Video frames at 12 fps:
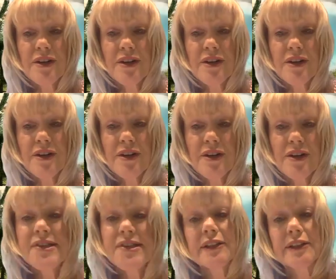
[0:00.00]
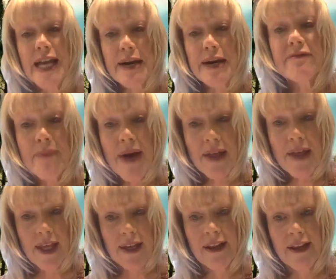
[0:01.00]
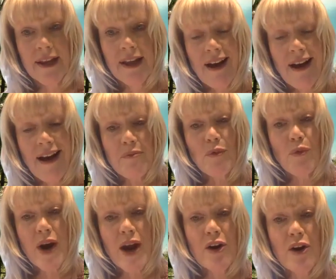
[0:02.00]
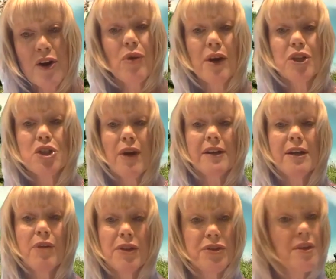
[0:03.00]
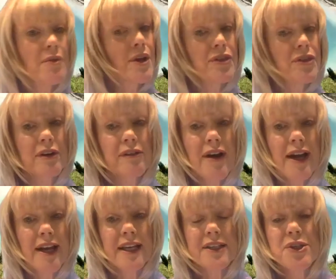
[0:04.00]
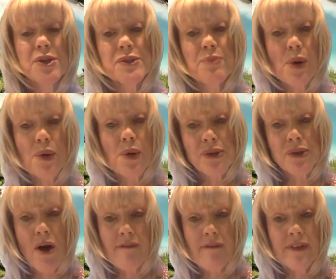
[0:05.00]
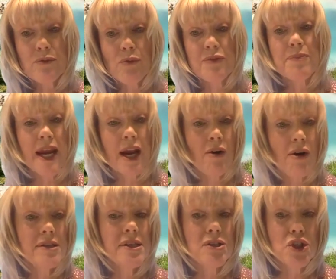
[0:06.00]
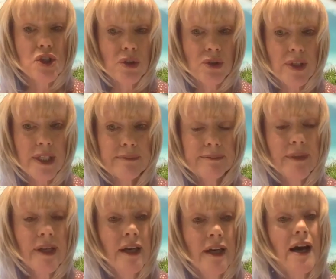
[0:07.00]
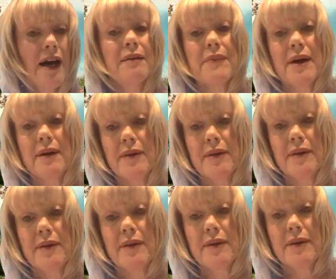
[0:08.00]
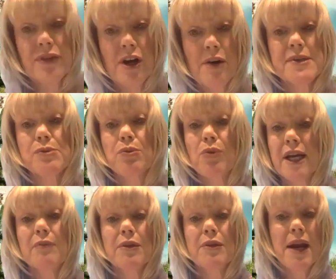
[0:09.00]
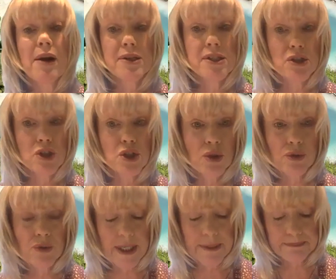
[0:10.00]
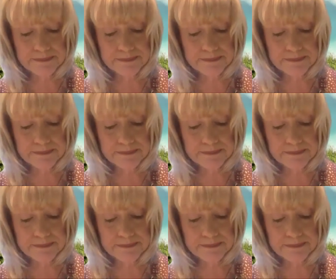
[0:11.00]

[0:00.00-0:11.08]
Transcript: is a collaborative method where you work directly with a client. It's used most often with parents and children, occupational therapists working with parents and children.